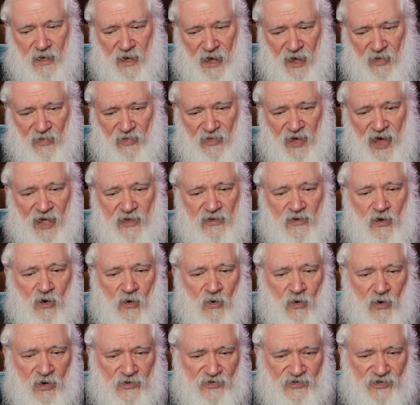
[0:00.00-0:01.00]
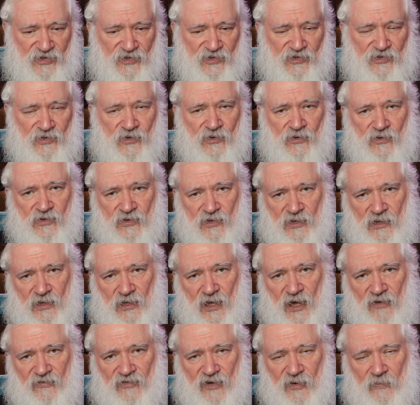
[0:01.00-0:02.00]
And that causes you to
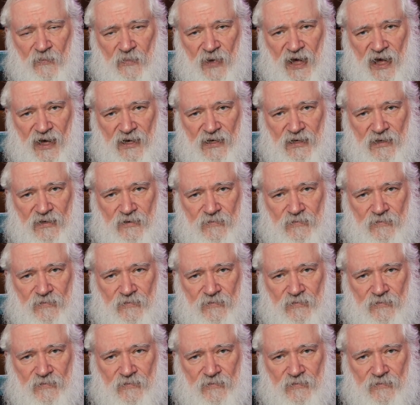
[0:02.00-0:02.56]
love him back.